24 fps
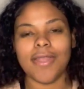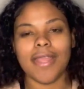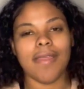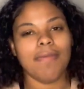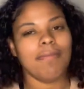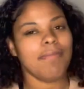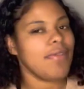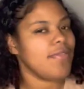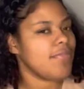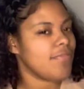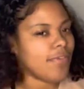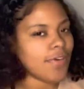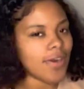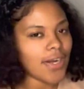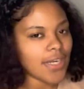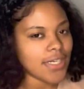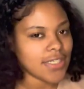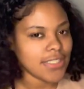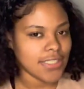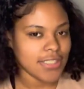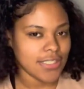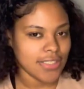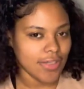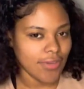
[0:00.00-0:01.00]
And before I
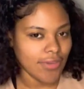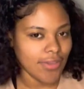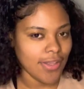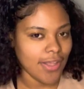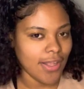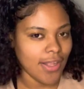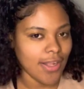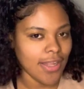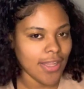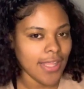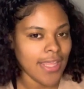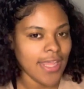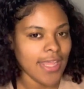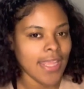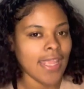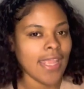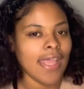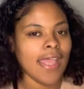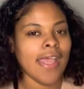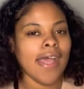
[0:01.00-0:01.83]
show y'all it,